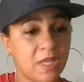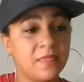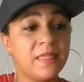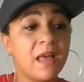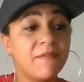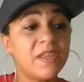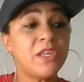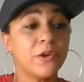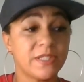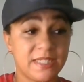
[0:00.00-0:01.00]
Loving
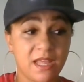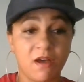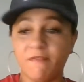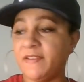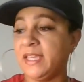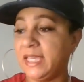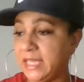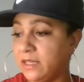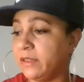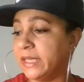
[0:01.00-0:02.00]
yourself,
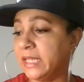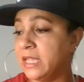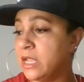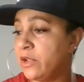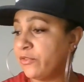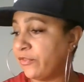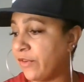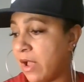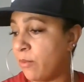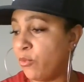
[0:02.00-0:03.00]
healing
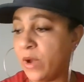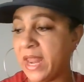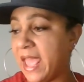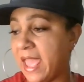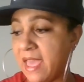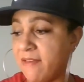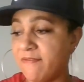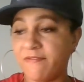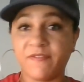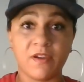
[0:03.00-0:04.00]
from
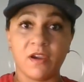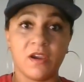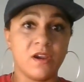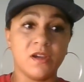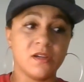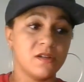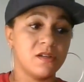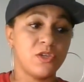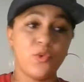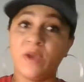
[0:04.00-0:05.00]
whatever
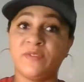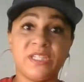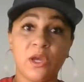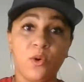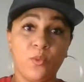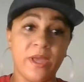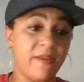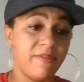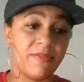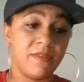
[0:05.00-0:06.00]
you have dealt
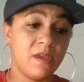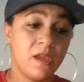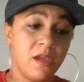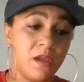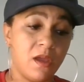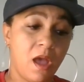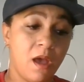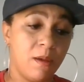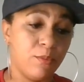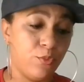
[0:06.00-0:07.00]
with
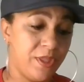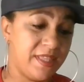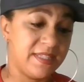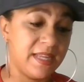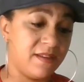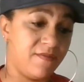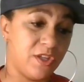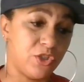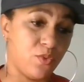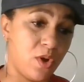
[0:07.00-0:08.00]
um, with this
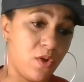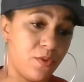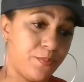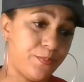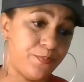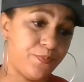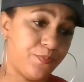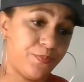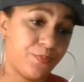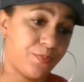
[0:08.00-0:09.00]
individual.
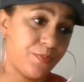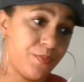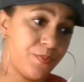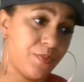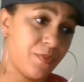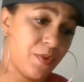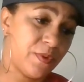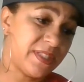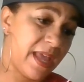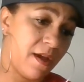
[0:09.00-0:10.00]

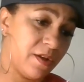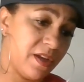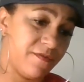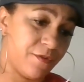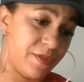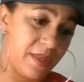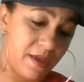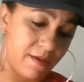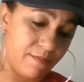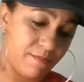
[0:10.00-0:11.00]
What's the outcome for
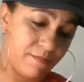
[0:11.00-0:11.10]
them?